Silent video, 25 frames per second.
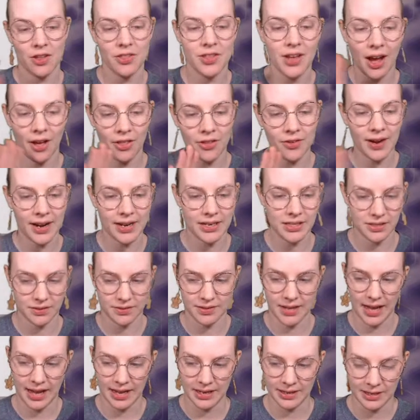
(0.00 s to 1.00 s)
the other end
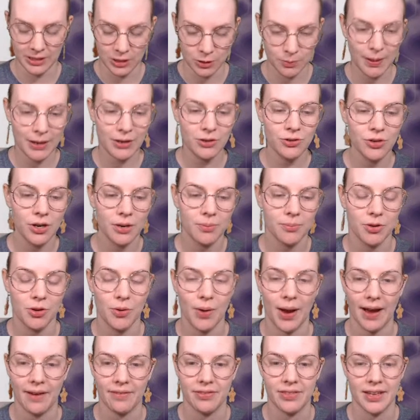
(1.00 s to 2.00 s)
of that spectrum, you
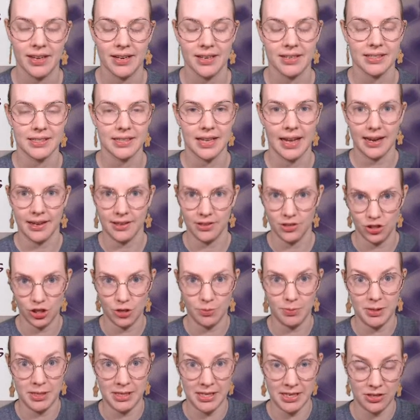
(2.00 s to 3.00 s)
have things like the
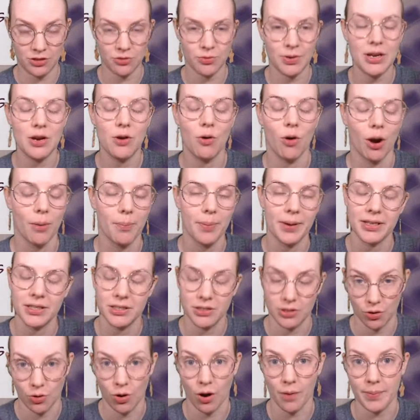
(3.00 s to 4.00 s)
GPT-3 corpus,
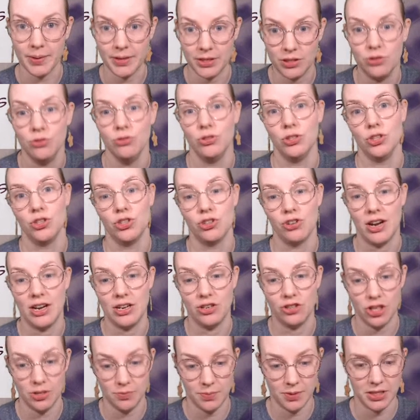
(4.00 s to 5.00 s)
the corpus used to
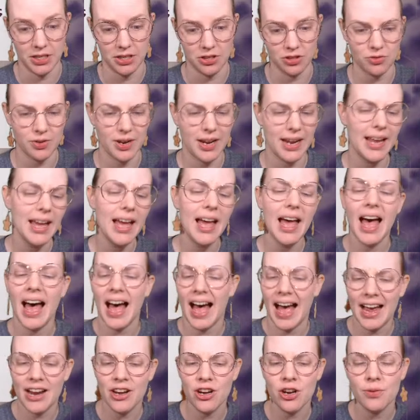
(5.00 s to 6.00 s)
train GPT-3.
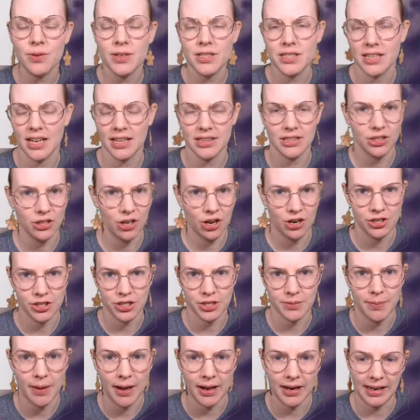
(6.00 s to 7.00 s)
I know it's not the
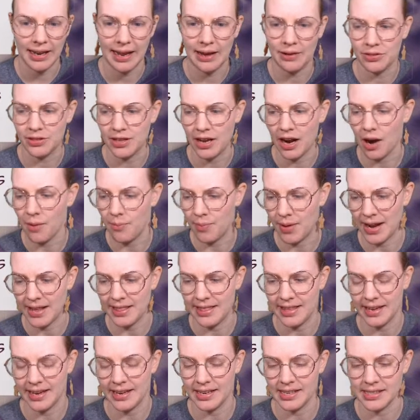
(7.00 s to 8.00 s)
largest model out there, but I
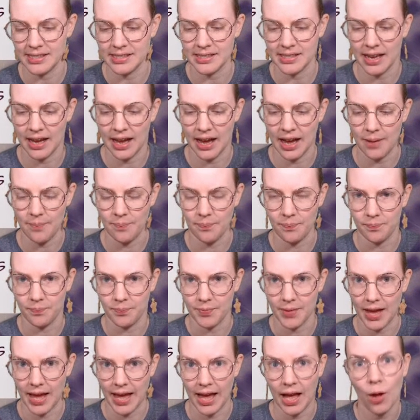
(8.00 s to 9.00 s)
think it's
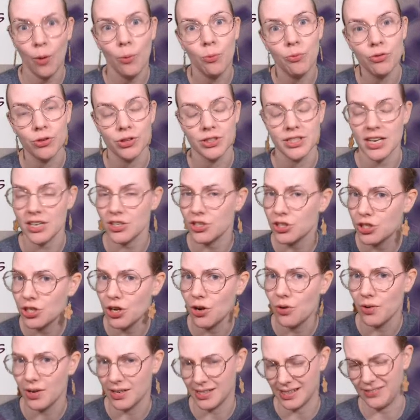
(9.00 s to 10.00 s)
a helpful
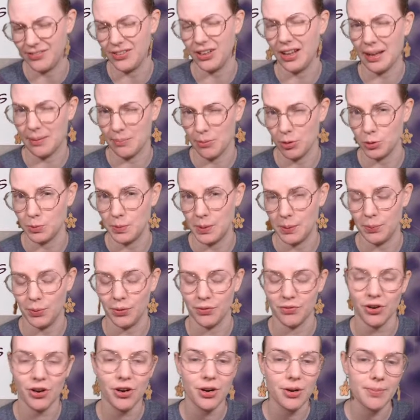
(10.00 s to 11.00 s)
touchstone because I feel like most
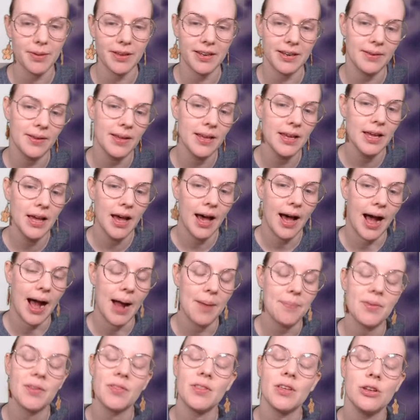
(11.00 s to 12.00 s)
people have heard of it.
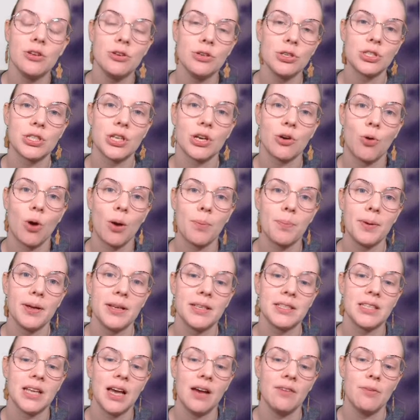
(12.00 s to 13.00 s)
And they used a
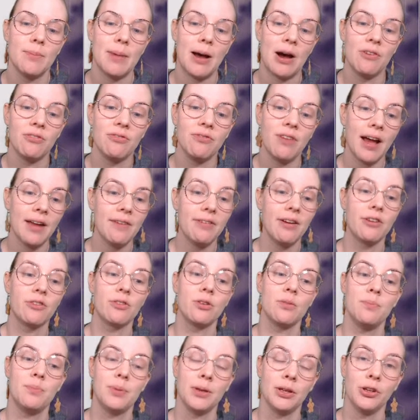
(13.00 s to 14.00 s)
corpus of about
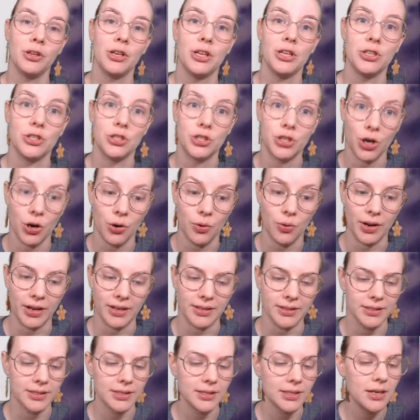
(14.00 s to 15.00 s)
500 billion
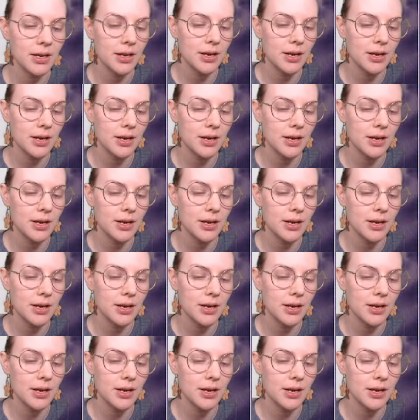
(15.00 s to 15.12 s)
tokens.